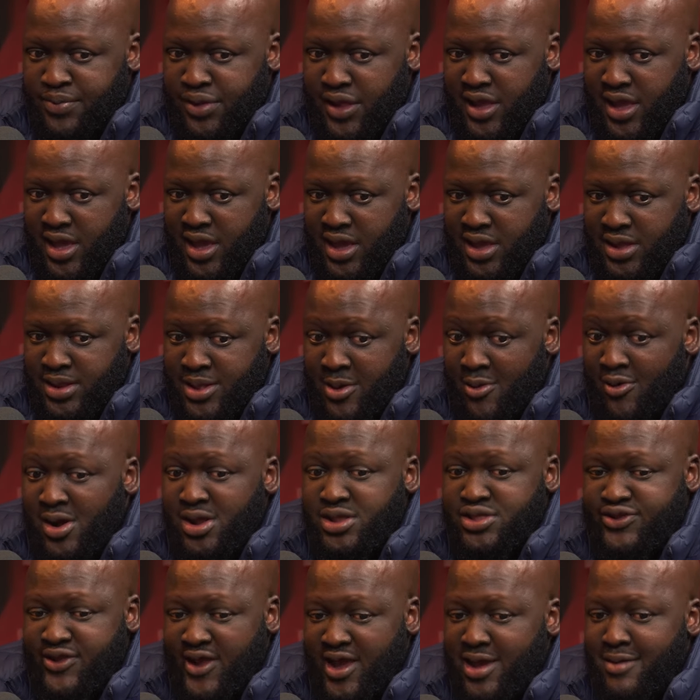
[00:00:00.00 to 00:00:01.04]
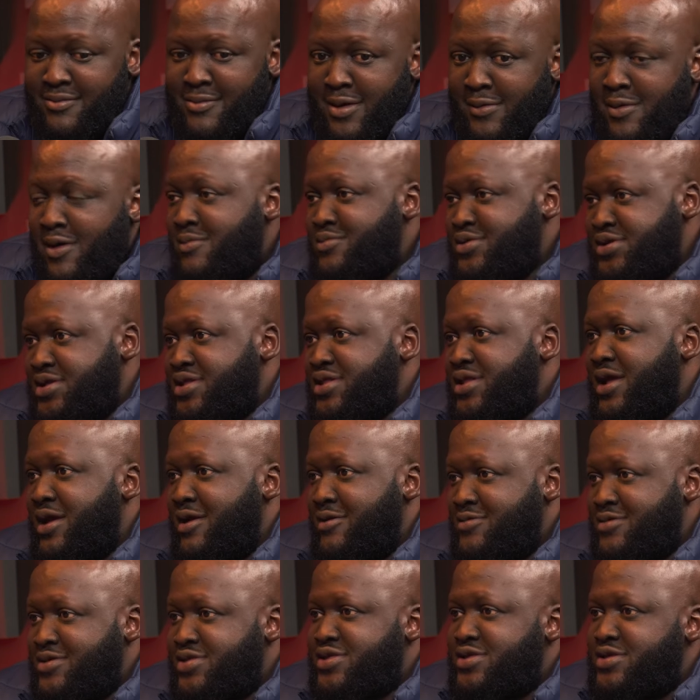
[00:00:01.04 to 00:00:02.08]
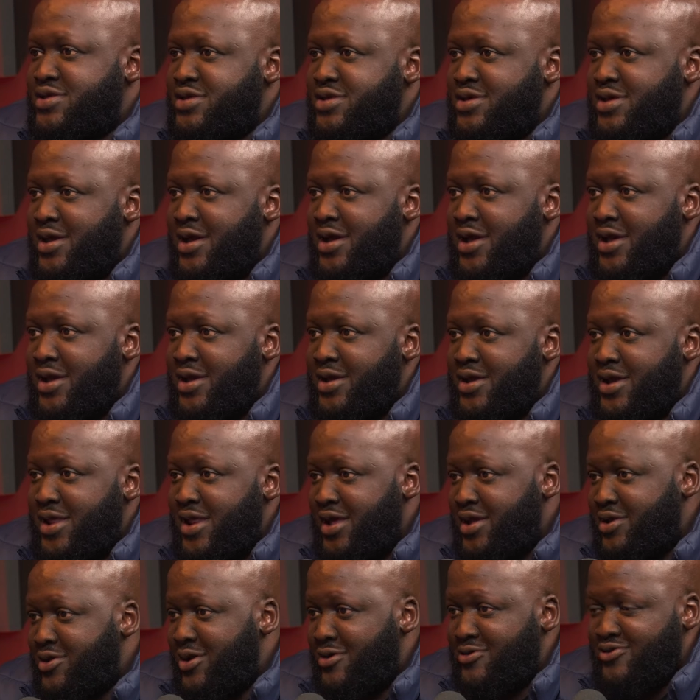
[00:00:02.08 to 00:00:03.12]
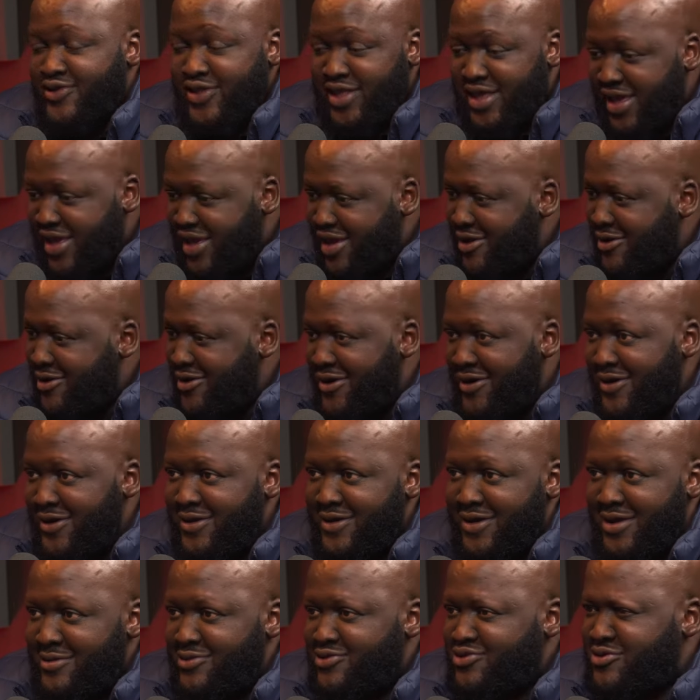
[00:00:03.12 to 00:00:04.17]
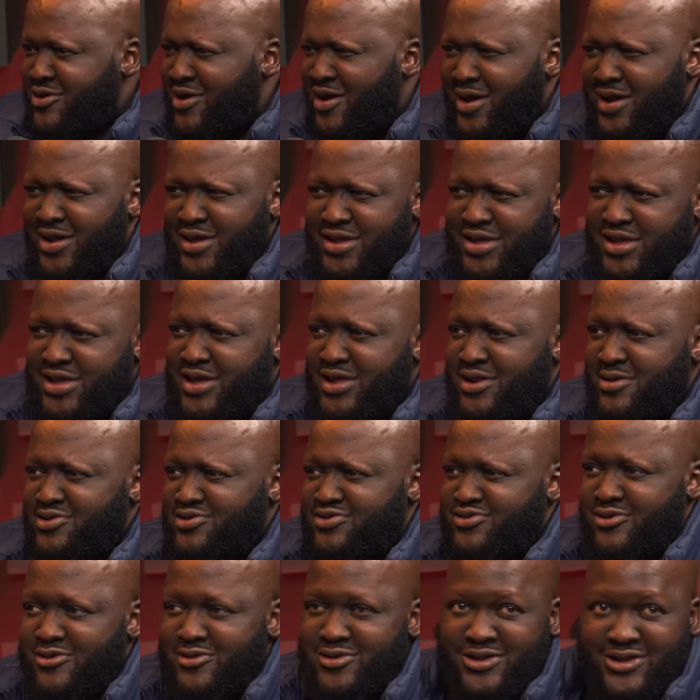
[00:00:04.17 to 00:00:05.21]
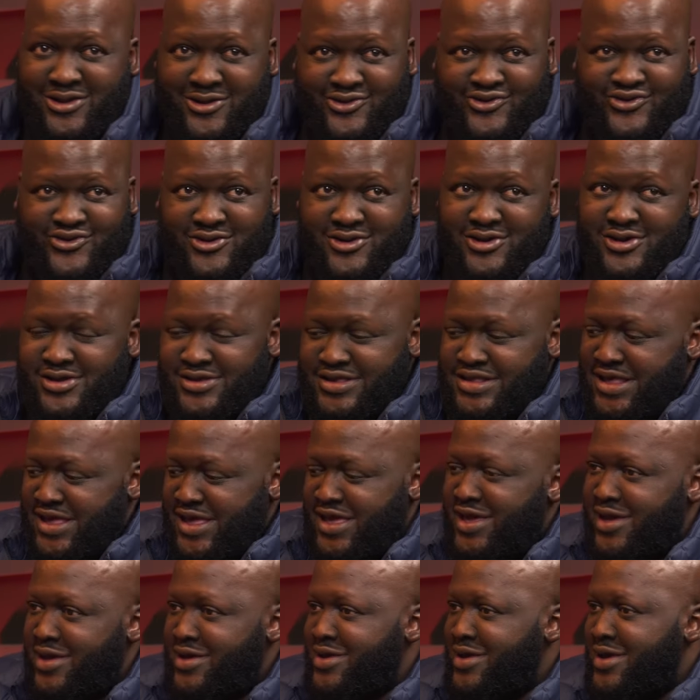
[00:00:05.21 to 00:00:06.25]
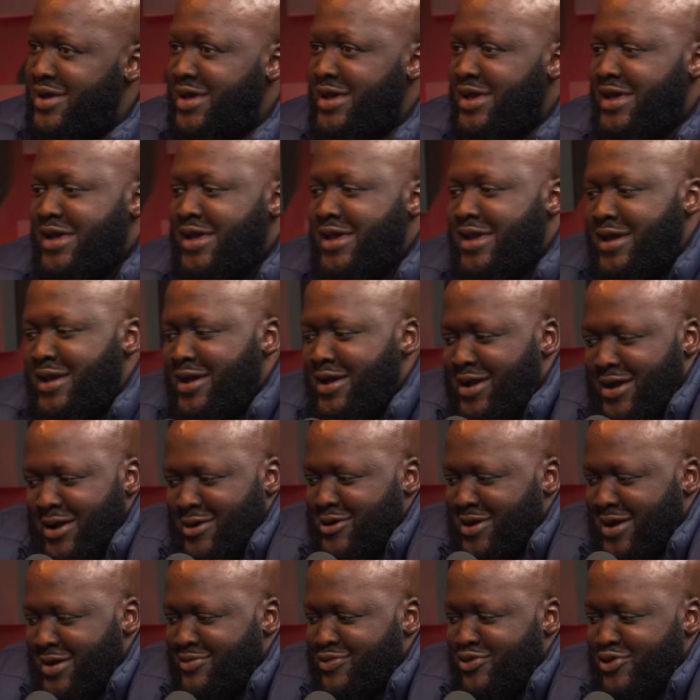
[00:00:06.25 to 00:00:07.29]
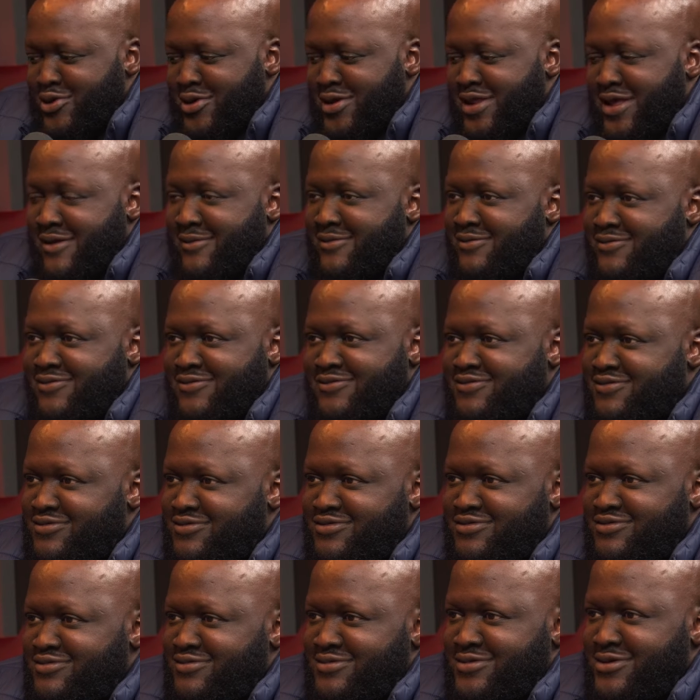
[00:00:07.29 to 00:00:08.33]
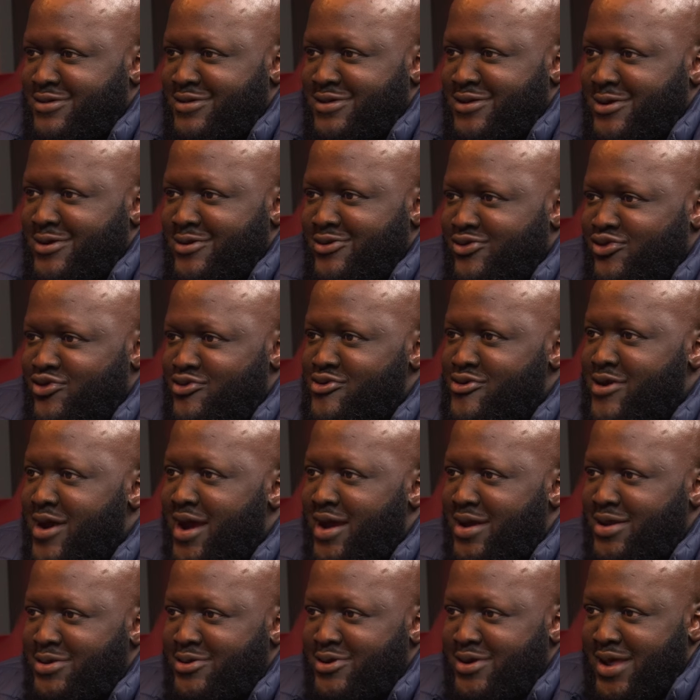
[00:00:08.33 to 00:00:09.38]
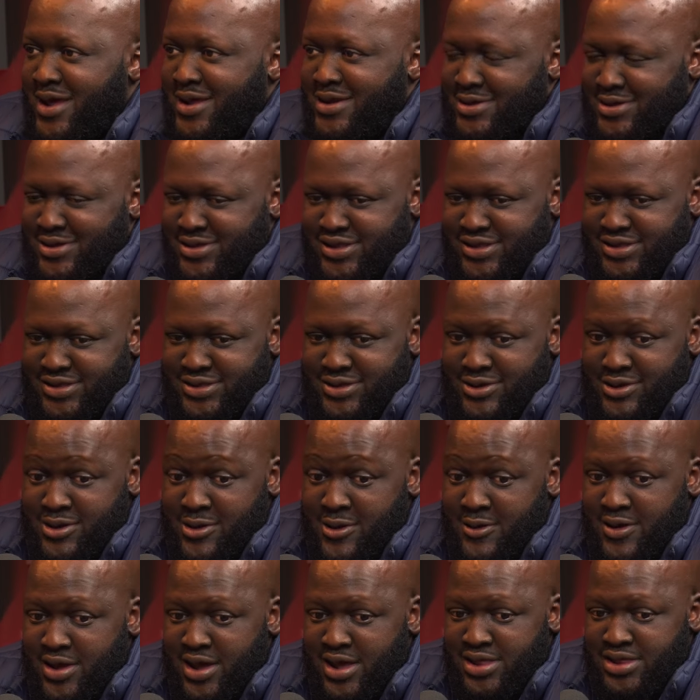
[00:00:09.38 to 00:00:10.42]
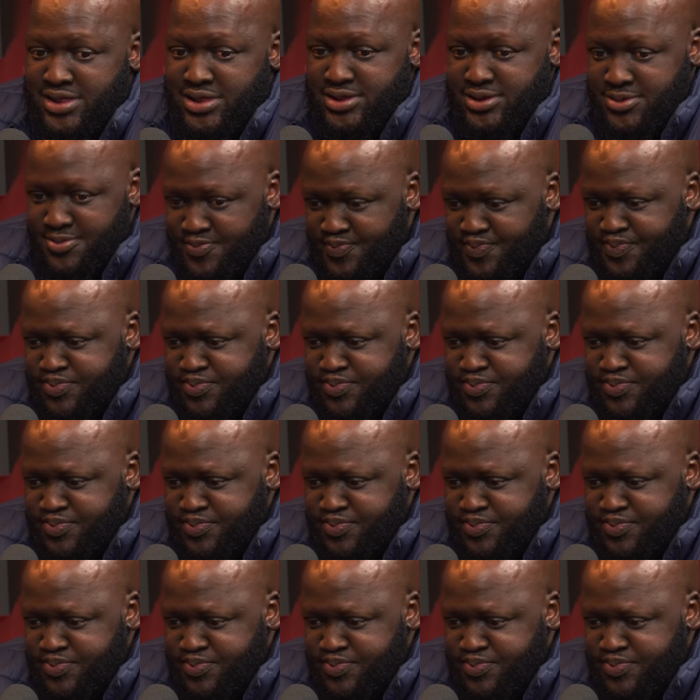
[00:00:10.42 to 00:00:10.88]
And the one time my mom didn't have it. And I was kicking her and I was crying and I was holding her skirt like, hey, how come you don't have, 2 rand? You're an adult, and